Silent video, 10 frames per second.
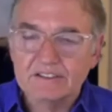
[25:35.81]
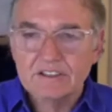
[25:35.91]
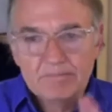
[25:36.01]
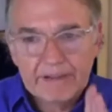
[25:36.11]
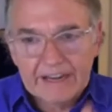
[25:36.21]
The
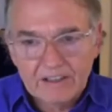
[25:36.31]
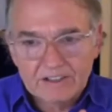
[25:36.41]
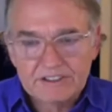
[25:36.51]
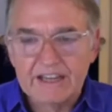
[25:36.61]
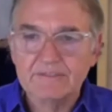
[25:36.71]
male
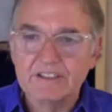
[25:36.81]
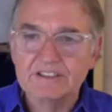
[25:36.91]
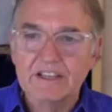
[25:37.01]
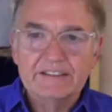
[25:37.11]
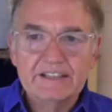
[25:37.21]
side of
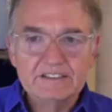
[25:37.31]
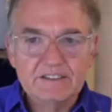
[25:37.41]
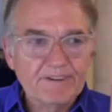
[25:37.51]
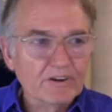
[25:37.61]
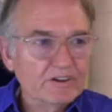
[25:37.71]
us tends
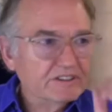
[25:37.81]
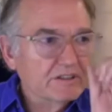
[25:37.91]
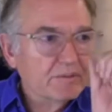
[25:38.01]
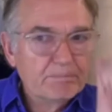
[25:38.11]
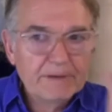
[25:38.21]
to focus
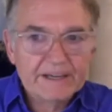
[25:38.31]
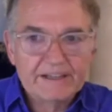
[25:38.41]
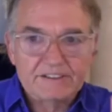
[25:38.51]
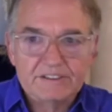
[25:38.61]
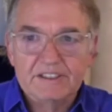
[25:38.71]
on the
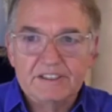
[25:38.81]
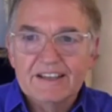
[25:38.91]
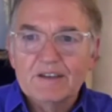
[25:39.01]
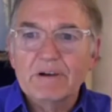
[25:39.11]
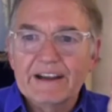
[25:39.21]
biggest,
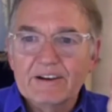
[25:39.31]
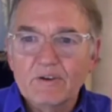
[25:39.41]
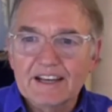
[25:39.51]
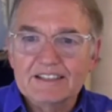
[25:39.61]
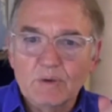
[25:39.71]
prioritize.